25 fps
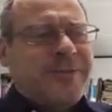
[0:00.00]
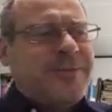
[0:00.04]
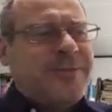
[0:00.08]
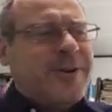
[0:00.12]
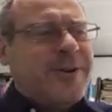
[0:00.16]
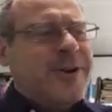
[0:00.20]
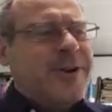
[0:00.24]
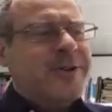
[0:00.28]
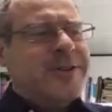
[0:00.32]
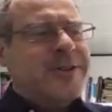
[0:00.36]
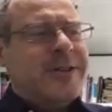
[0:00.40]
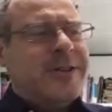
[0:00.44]
on the
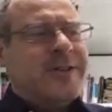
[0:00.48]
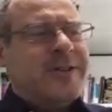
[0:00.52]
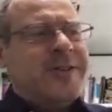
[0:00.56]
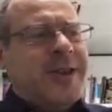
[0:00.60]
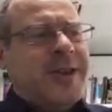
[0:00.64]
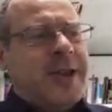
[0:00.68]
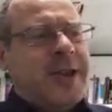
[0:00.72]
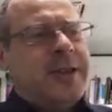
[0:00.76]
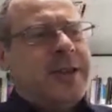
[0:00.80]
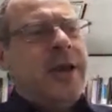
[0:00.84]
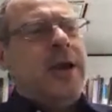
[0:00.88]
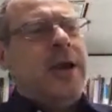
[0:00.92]
phone and
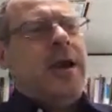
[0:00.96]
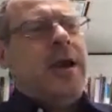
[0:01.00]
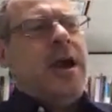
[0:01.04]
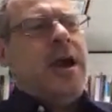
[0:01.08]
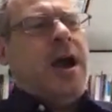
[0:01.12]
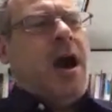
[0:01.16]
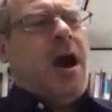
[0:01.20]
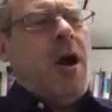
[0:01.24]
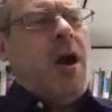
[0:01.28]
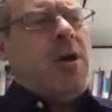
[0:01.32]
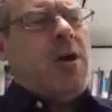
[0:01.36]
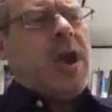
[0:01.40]
said,
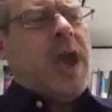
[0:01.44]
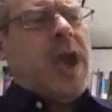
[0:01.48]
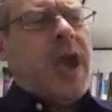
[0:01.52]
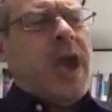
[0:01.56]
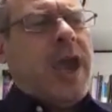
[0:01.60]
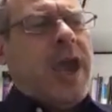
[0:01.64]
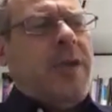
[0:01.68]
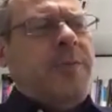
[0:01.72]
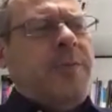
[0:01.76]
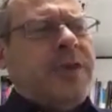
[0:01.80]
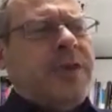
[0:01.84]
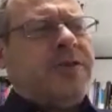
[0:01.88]

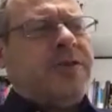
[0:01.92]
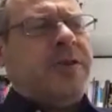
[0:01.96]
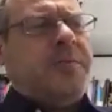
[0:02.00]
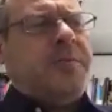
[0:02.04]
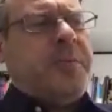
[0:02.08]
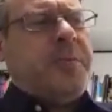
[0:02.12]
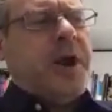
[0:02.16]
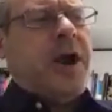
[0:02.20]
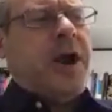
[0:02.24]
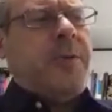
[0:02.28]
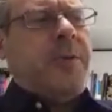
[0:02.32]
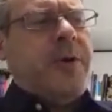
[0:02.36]
okay,
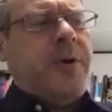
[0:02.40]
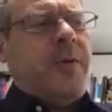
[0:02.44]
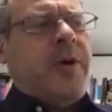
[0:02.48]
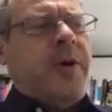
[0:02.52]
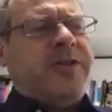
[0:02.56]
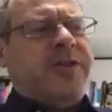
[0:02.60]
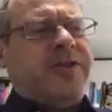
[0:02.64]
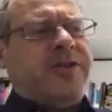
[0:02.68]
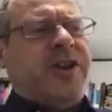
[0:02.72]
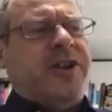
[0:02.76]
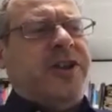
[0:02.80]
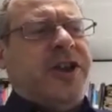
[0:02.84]
Mr. Barber,
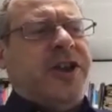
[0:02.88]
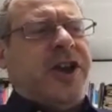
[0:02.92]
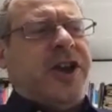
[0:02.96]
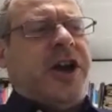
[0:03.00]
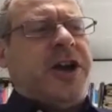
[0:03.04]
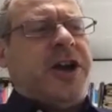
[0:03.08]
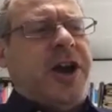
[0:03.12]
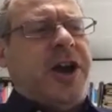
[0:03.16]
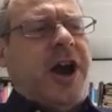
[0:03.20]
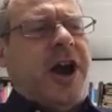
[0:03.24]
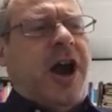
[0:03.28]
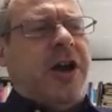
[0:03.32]
we're sending
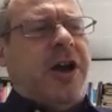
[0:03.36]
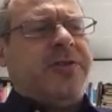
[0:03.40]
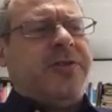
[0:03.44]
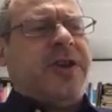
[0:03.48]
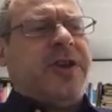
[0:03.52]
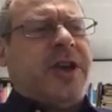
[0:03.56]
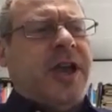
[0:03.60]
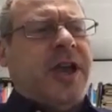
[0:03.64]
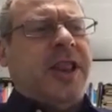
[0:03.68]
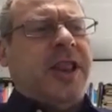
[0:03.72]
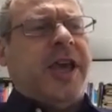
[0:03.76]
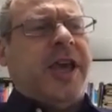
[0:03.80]
a car
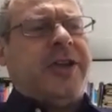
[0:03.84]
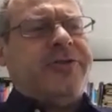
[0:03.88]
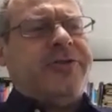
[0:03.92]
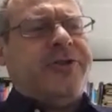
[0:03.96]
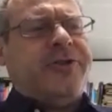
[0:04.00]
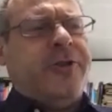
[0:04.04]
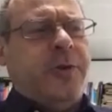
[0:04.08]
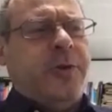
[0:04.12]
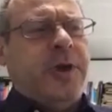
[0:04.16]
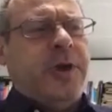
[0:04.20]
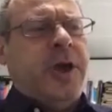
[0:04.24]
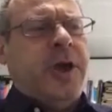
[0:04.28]
to
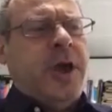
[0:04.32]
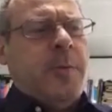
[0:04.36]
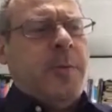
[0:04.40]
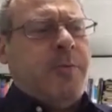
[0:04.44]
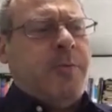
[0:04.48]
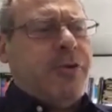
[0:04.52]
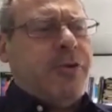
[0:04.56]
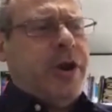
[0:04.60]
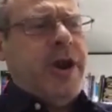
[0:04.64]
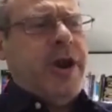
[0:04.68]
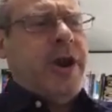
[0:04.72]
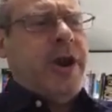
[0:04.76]
collect you.
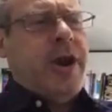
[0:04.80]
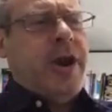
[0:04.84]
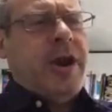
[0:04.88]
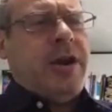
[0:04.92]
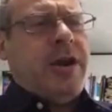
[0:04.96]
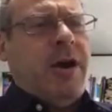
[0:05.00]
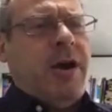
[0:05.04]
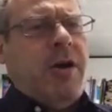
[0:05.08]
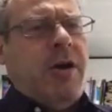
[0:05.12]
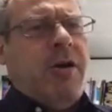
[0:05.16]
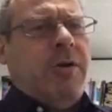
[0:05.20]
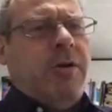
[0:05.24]

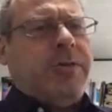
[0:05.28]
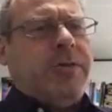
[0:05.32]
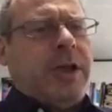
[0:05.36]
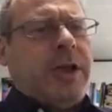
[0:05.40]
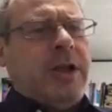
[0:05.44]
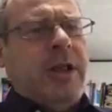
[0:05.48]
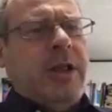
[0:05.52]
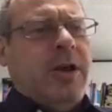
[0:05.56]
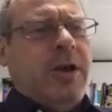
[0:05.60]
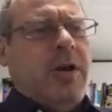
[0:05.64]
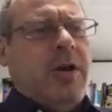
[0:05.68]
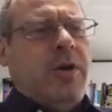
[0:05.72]
Bring all the
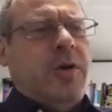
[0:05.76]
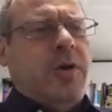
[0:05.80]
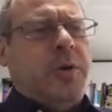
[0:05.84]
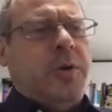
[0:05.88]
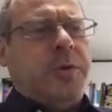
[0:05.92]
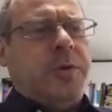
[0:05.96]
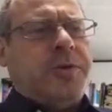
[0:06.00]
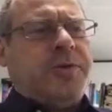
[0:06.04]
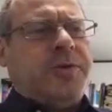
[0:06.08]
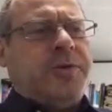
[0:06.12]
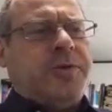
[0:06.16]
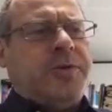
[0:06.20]

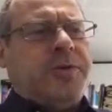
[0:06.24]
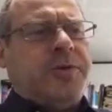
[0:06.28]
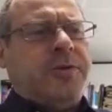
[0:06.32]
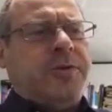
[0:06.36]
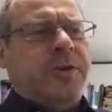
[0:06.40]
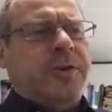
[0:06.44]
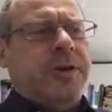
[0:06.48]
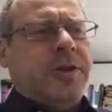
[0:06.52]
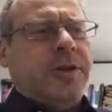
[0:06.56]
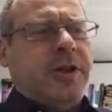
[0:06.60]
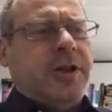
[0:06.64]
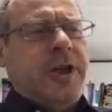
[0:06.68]
clothes
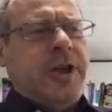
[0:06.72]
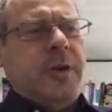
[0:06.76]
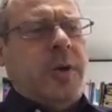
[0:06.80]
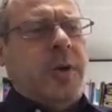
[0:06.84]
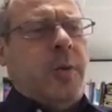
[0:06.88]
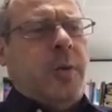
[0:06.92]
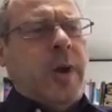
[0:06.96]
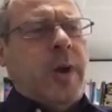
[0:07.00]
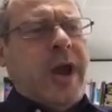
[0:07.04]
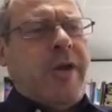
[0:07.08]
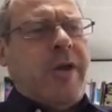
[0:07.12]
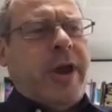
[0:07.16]
that you were
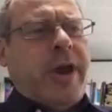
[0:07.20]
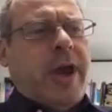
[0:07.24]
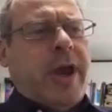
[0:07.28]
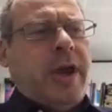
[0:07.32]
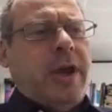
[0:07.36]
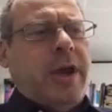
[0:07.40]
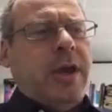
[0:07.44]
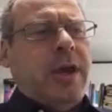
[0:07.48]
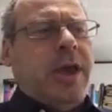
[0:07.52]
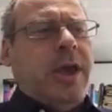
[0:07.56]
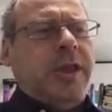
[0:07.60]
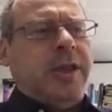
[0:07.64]

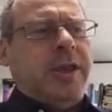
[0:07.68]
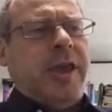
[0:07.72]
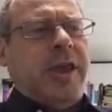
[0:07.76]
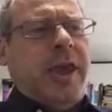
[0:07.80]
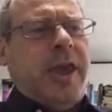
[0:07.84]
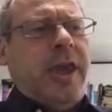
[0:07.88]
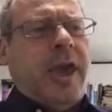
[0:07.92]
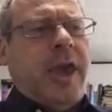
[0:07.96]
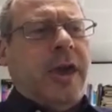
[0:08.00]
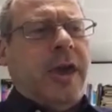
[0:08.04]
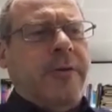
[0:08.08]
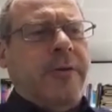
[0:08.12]
wearing in
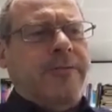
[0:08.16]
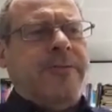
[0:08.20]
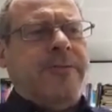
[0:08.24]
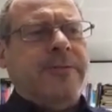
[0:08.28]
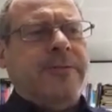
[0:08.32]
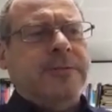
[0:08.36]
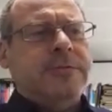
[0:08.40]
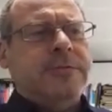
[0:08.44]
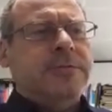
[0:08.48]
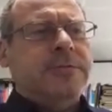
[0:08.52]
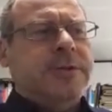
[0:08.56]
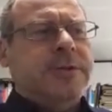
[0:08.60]
Kiev.